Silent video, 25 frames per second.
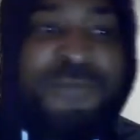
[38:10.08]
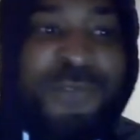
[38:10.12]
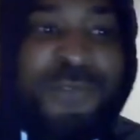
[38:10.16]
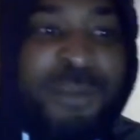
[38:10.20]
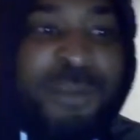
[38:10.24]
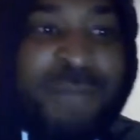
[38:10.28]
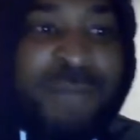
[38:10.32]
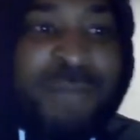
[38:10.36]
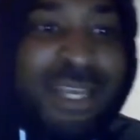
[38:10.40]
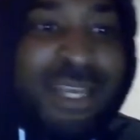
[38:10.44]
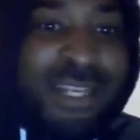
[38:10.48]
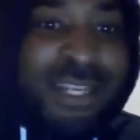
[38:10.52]
you're
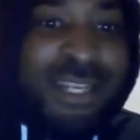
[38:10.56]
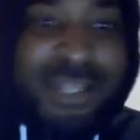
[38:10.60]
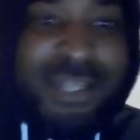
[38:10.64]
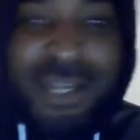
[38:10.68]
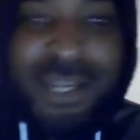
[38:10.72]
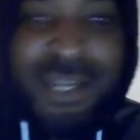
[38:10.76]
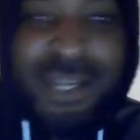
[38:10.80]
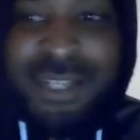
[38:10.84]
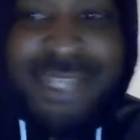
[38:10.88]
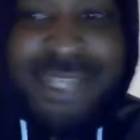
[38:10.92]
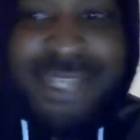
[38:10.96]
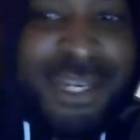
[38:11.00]
playing a
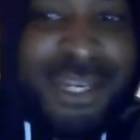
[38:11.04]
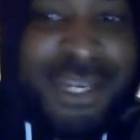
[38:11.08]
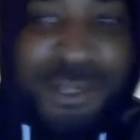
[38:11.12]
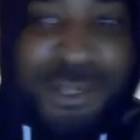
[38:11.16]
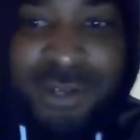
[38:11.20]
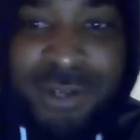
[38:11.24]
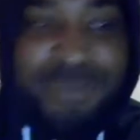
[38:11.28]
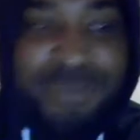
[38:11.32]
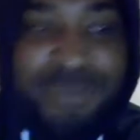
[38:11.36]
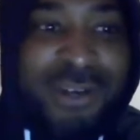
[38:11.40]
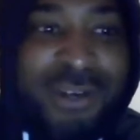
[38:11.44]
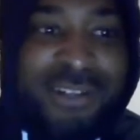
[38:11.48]

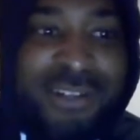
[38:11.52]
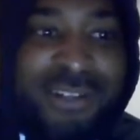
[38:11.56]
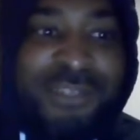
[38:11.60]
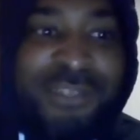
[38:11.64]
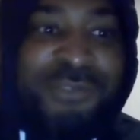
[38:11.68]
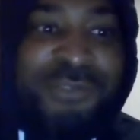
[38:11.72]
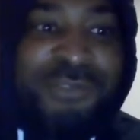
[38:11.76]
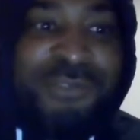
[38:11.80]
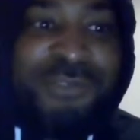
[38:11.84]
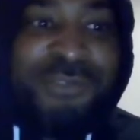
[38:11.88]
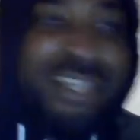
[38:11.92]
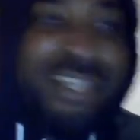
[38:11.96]
10-yard pass to
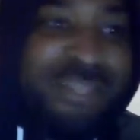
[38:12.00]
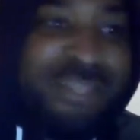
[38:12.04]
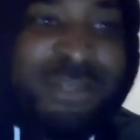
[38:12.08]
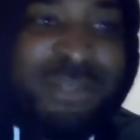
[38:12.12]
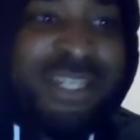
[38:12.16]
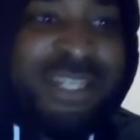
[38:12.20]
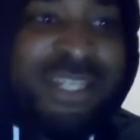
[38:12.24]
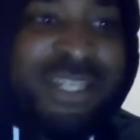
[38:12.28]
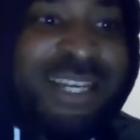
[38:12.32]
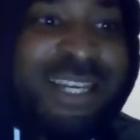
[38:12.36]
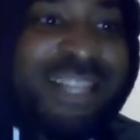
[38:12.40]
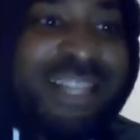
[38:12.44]

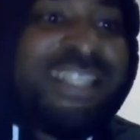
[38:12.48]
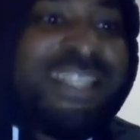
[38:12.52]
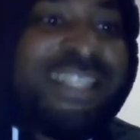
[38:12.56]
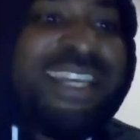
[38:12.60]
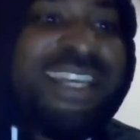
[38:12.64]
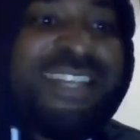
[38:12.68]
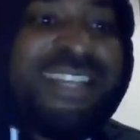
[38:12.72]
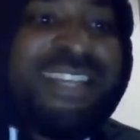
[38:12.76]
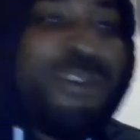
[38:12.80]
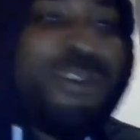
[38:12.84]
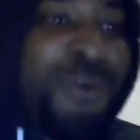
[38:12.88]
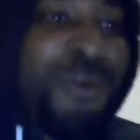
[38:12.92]
Griezmann.
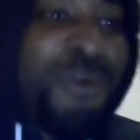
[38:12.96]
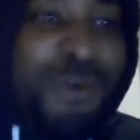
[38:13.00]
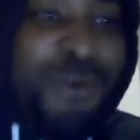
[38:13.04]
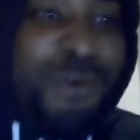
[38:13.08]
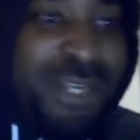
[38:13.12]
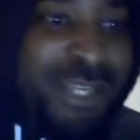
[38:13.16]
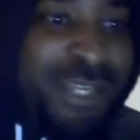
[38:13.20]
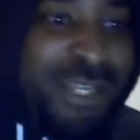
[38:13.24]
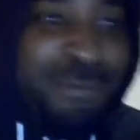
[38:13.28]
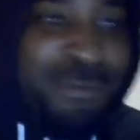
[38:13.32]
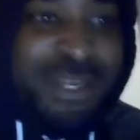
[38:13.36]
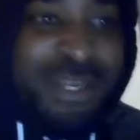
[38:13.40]
These are
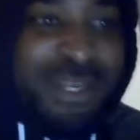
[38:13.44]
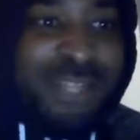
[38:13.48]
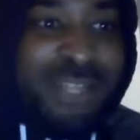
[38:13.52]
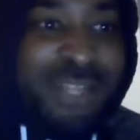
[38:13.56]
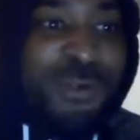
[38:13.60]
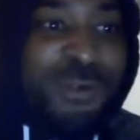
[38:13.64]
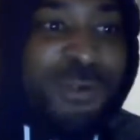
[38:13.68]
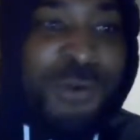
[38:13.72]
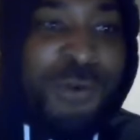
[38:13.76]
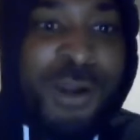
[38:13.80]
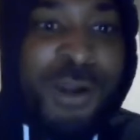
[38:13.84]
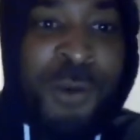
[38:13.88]
quality players.
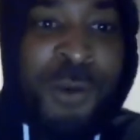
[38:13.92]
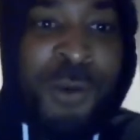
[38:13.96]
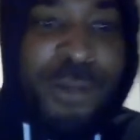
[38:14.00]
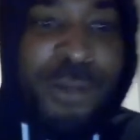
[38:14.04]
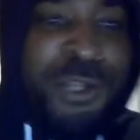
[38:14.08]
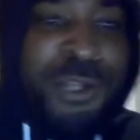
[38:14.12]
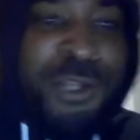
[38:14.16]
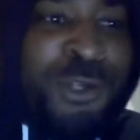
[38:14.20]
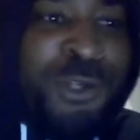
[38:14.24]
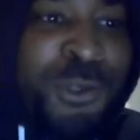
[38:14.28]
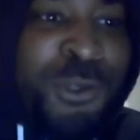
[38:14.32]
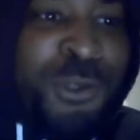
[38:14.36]
Or
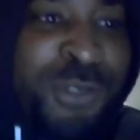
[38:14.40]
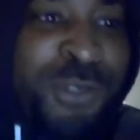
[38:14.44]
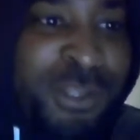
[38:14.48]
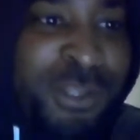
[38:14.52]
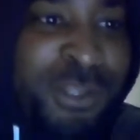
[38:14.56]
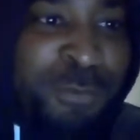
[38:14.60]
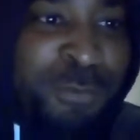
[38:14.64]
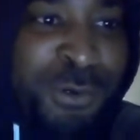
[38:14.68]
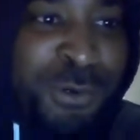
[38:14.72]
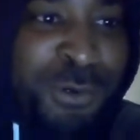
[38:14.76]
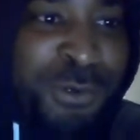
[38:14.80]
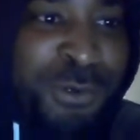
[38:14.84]
when you lose the
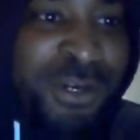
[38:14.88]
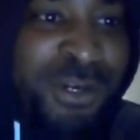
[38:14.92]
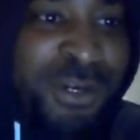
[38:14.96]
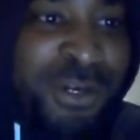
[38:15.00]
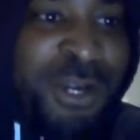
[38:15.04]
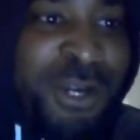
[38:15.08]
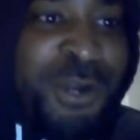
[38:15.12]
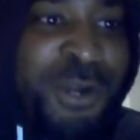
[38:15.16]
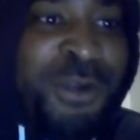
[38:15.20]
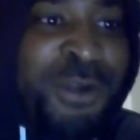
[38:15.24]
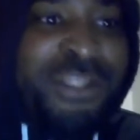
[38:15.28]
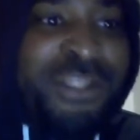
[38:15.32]
ball,
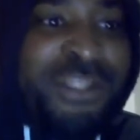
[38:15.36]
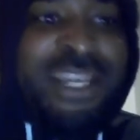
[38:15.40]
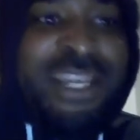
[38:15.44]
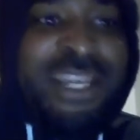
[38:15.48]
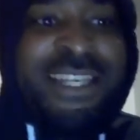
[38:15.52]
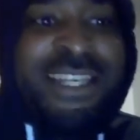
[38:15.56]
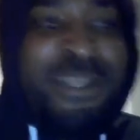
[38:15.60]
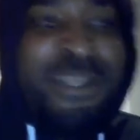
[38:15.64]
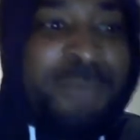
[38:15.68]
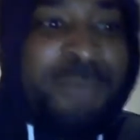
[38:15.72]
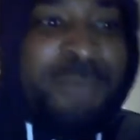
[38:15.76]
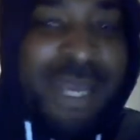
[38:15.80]

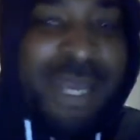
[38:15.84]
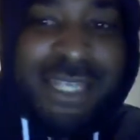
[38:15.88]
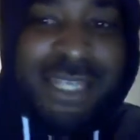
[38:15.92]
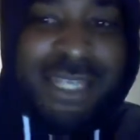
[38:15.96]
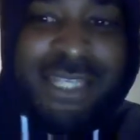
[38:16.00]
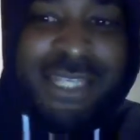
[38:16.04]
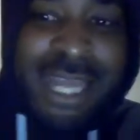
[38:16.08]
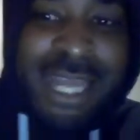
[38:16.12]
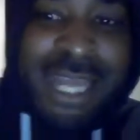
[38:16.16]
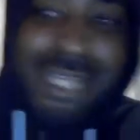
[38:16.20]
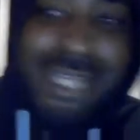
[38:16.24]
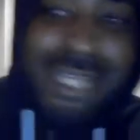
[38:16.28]
chasing back is
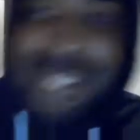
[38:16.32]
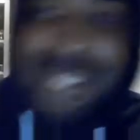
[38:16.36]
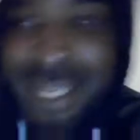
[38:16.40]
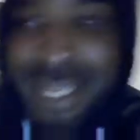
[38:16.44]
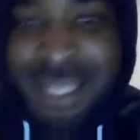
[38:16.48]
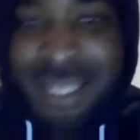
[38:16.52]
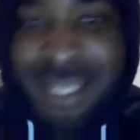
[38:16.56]
Kante.